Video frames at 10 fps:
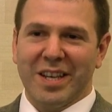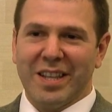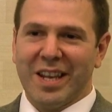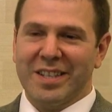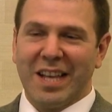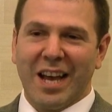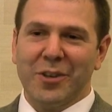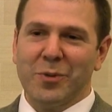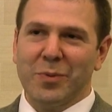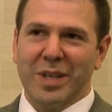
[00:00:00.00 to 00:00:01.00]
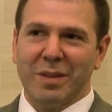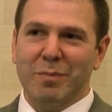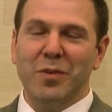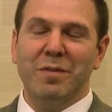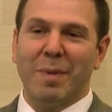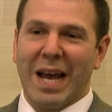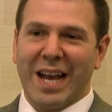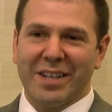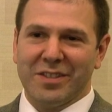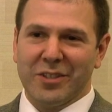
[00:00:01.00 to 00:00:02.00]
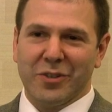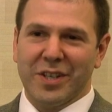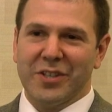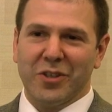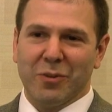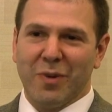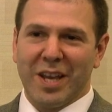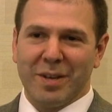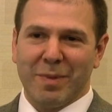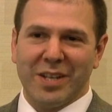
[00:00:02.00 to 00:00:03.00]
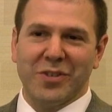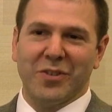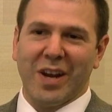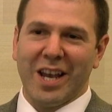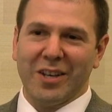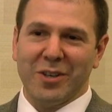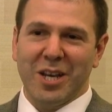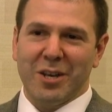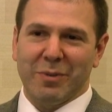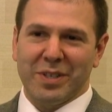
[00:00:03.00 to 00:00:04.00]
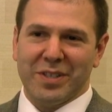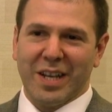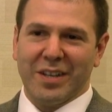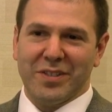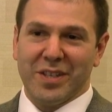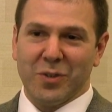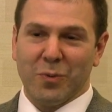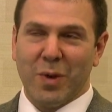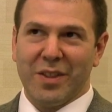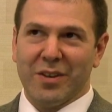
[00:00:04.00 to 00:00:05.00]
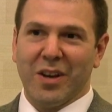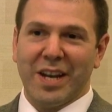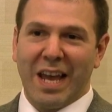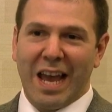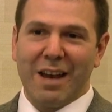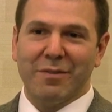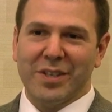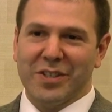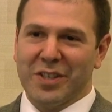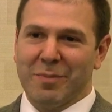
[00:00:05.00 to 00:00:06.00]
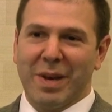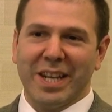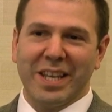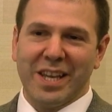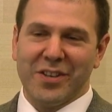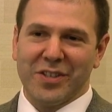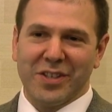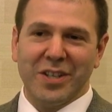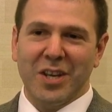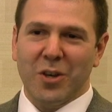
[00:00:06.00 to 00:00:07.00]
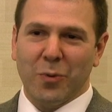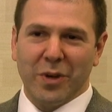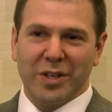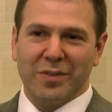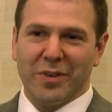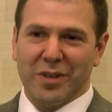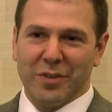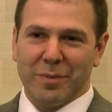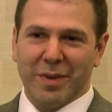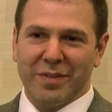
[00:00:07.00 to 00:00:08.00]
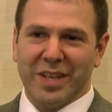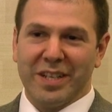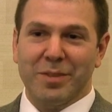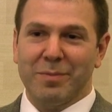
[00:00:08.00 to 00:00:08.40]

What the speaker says: That is, how do we move past the traditional randomized trial, which tells us whether on average a medication works for a group of kids